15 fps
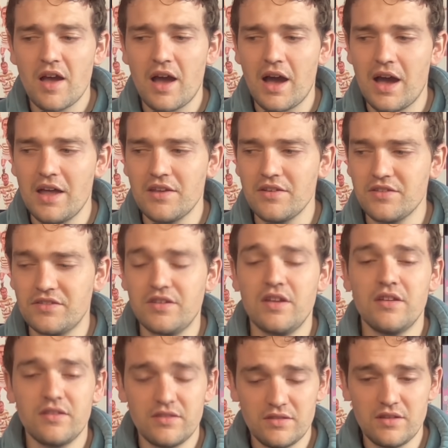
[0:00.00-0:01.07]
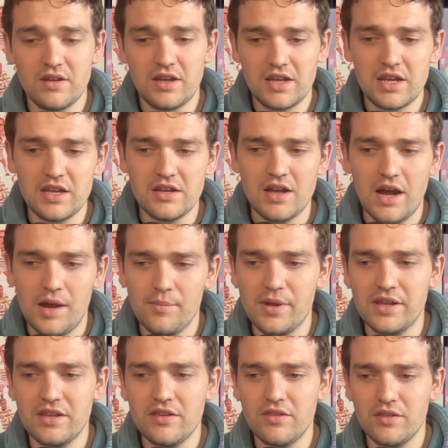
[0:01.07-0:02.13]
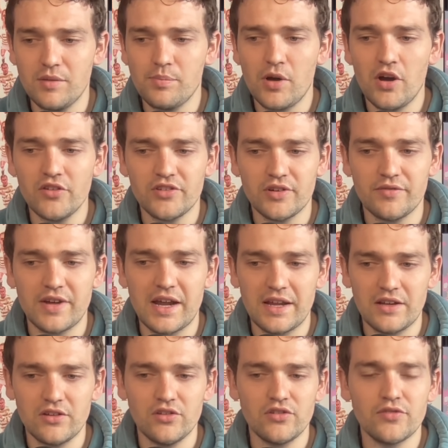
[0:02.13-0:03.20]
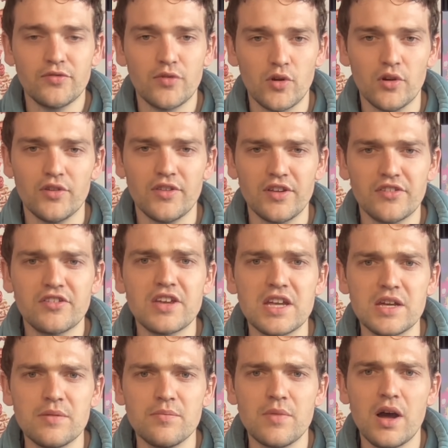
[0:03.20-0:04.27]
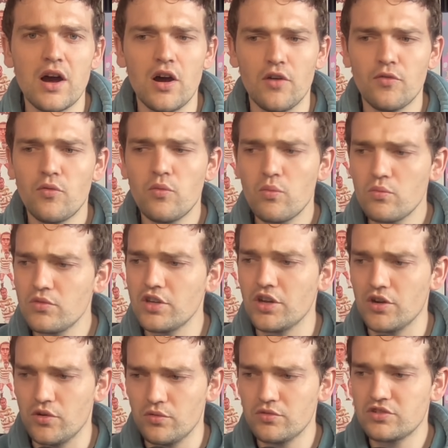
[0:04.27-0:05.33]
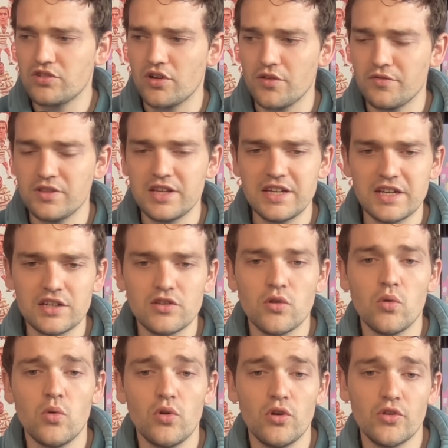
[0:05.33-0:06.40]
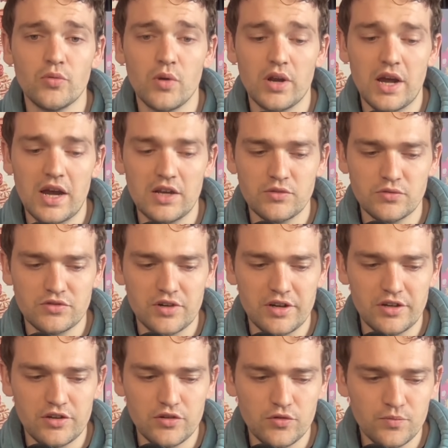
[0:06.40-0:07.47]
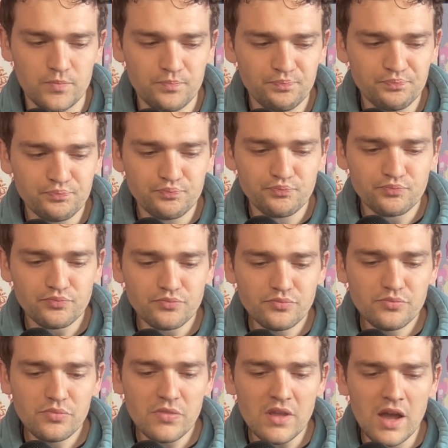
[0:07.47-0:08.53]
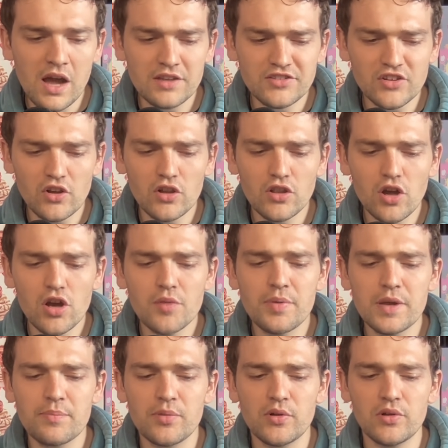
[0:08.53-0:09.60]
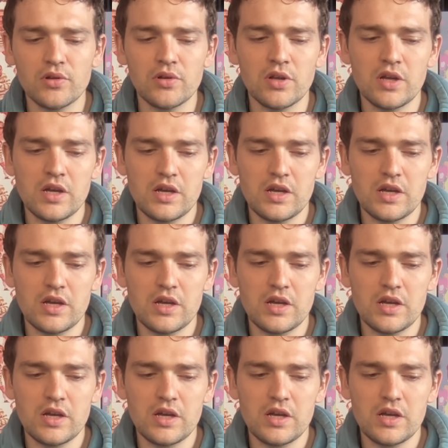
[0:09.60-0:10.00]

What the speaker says: And again, I'm in the positive angles for this game of, you know, sort of leaning towards what Ange was trying to do. I see a lot of people